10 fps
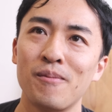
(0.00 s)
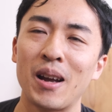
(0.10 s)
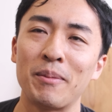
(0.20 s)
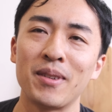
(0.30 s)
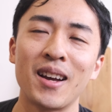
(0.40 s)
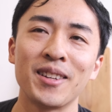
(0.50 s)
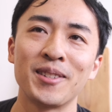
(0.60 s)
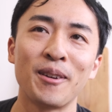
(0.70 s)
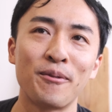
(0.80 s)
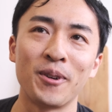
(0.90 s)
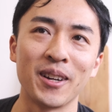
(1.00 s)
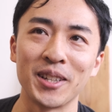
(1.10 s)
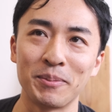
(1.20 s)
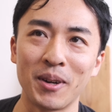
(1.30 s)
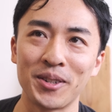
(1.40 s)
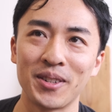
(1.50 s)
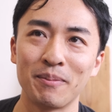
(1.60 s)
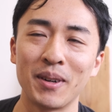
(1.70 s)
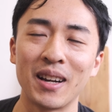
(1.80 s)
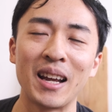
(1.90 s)
I'm not suffering as much,
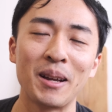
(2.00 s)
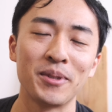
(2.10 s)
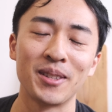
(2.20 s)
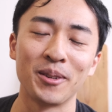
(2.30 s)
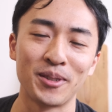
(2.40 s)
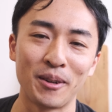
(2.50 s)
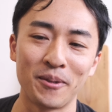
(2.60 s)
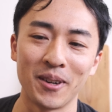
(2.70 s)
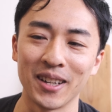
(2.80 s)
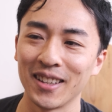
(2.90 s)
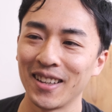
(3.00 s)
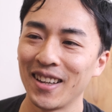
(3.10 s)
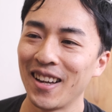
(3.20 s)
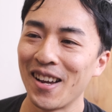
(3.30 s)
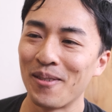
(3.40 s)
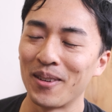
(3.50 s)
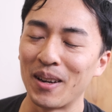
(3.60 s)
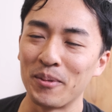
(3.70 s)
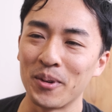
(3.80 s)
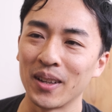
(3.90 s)
but I am still suffering when
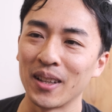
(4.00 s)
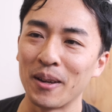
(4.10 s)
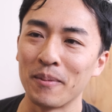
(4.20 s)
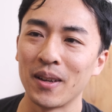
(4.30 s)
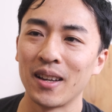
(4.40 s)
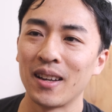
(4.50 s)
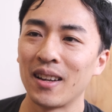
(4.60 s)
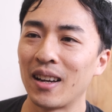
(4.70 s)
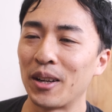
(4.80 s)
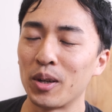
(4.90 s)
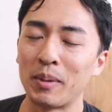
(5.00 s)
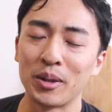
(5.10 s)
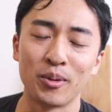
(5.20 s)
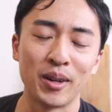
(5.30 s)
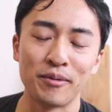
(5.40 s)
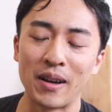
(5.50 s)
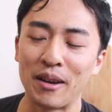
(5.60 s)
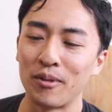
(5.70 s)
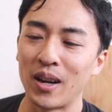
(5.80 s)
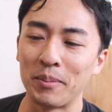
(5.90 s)
I'm doing them. I do about
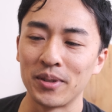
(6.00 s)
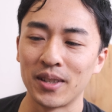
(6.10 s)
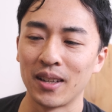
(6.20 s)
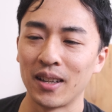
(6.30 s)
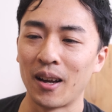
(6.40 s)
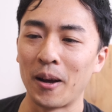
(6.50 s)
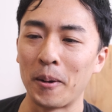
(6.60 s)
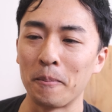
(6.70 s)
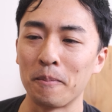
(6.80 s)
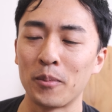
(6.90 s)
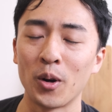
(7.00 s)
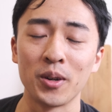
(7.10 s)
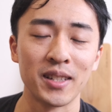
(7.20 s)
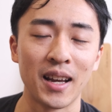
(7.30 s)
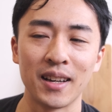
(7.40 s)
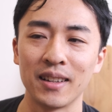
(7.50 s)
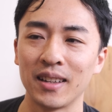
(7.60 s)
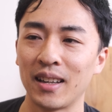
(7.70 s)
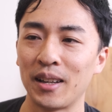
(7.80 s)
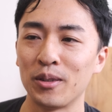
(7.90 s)
25 reps per set,
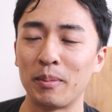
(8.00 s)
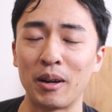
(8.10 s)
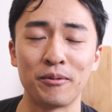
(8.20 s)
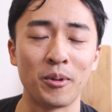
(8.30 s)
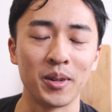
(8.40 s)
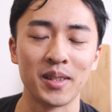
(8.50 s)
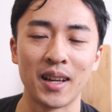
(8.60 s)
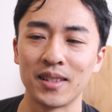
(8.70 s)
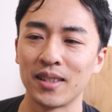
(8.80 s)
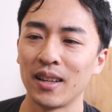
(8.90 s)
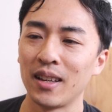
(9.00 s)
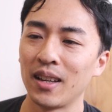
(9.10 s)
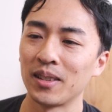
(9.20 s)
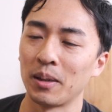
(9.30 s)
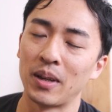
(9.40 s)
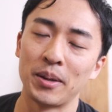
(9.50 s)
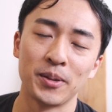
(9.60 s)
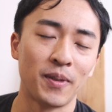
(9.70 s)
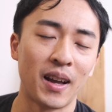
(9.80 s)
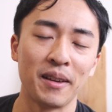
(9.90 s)
and I do about 4 sets, sometimes
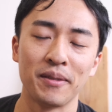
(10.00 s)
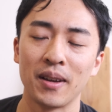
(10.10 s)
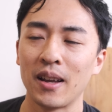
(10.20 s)
5.